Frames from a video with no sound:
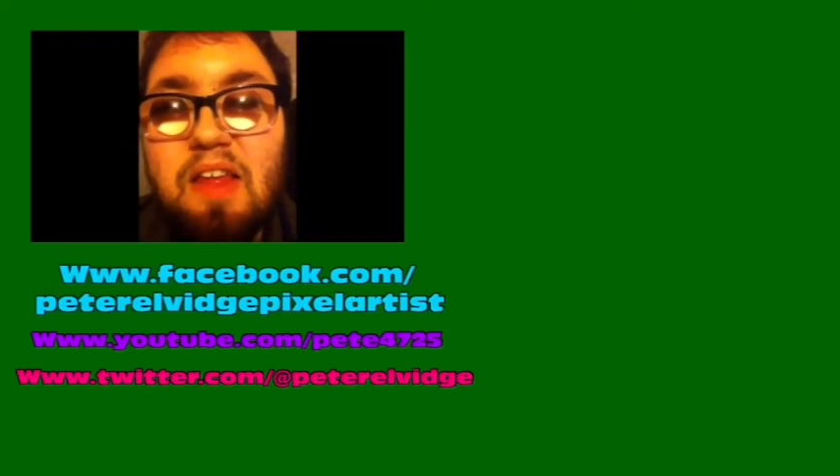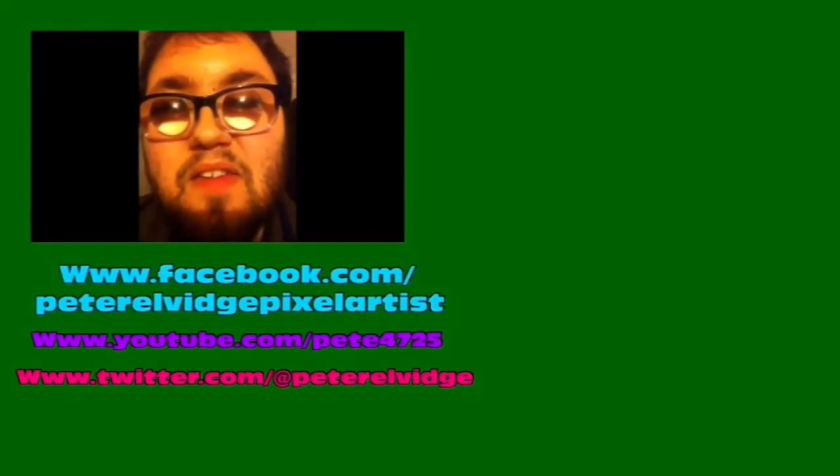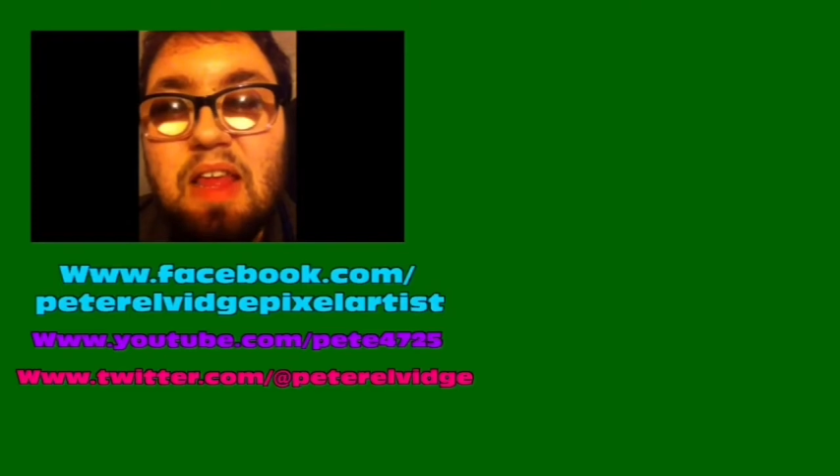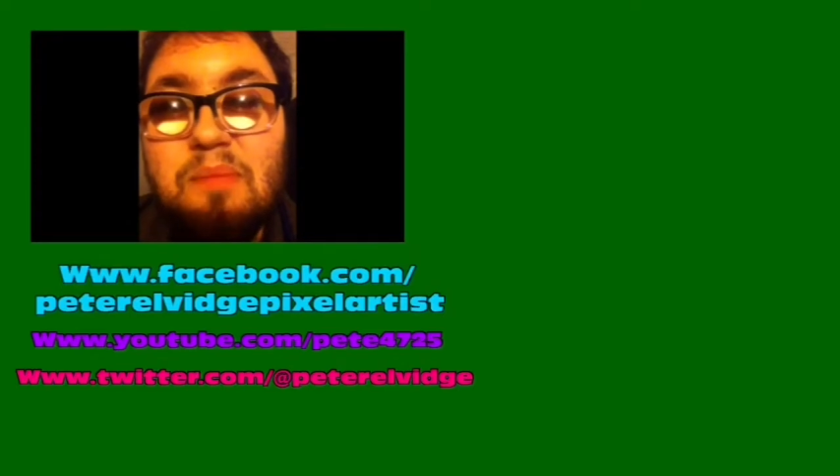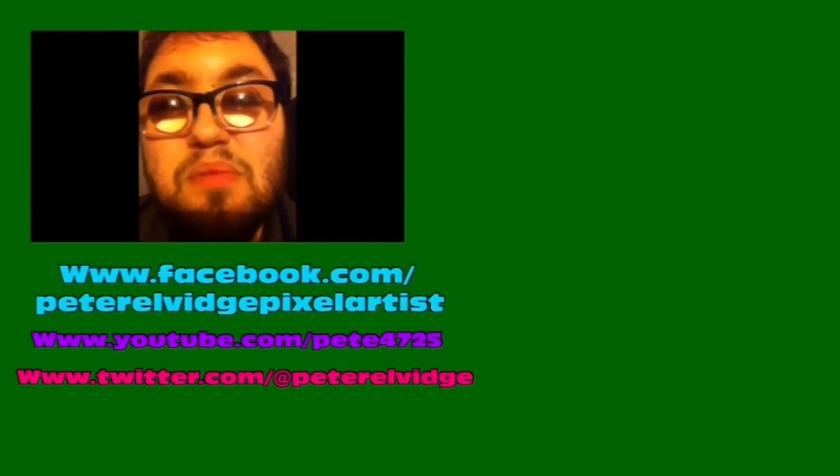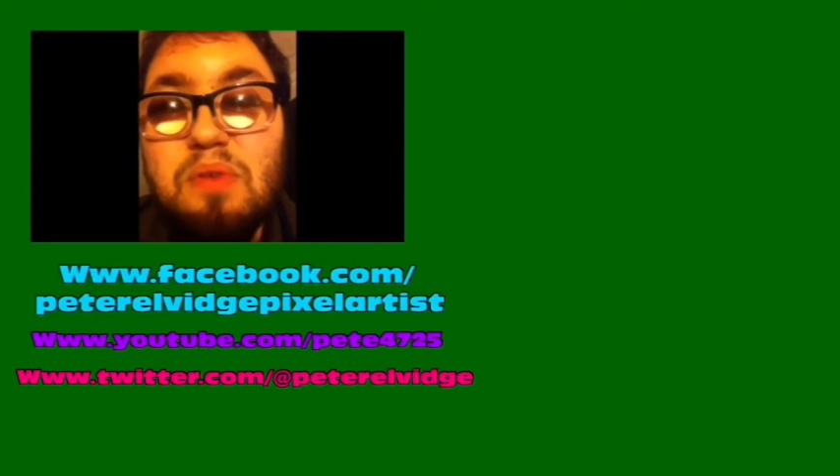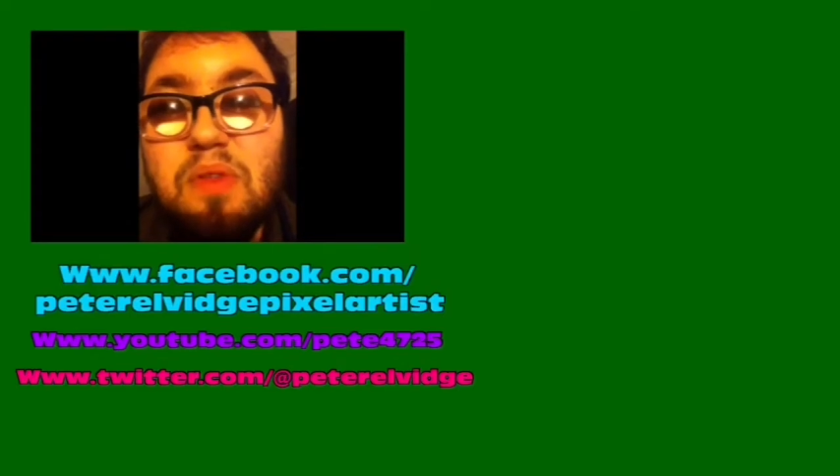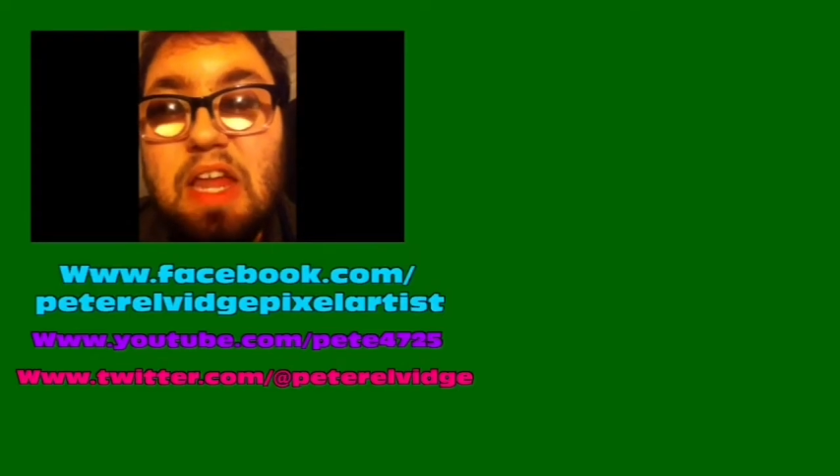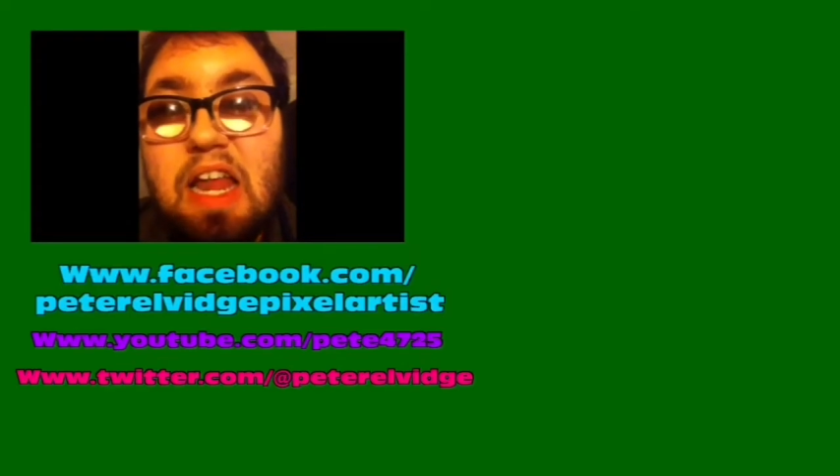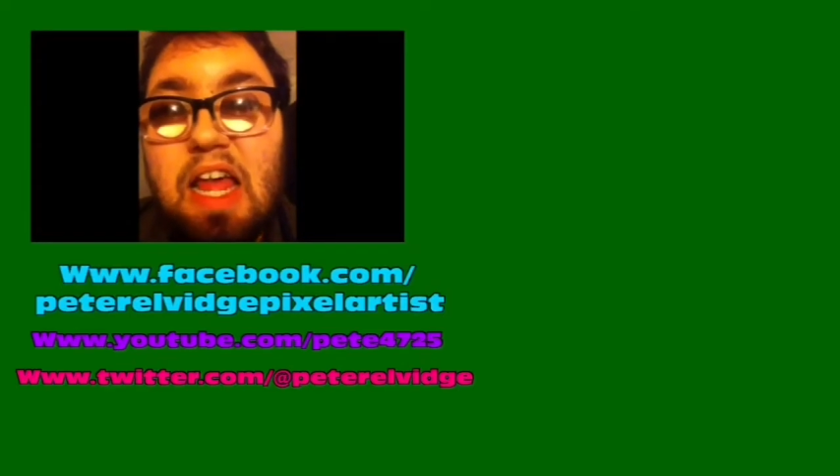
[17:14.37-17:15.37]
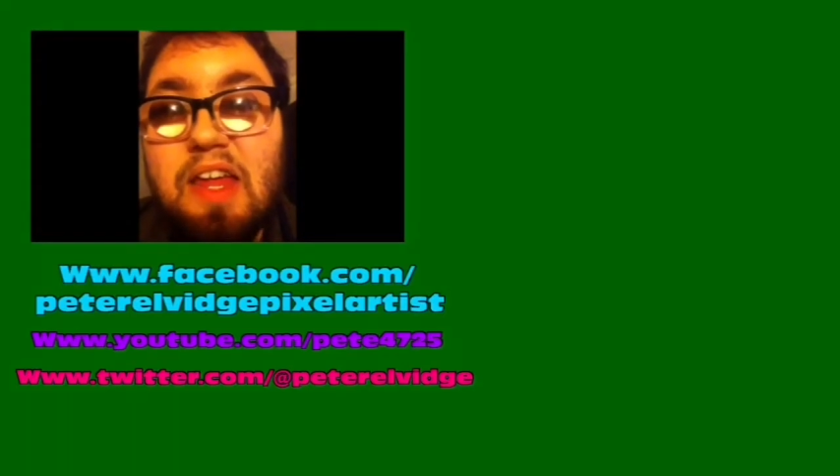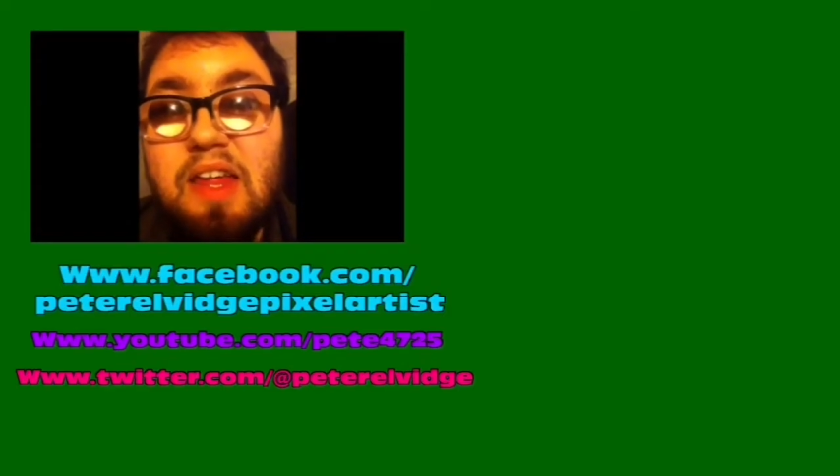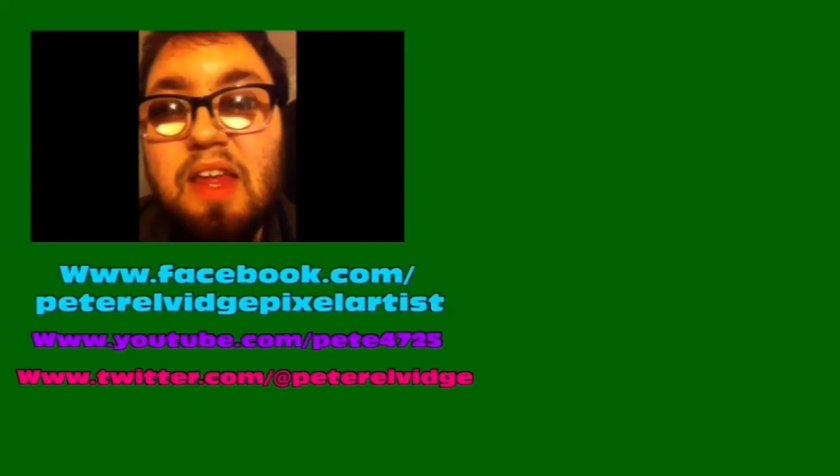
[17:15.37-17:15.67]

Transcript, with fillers: example that I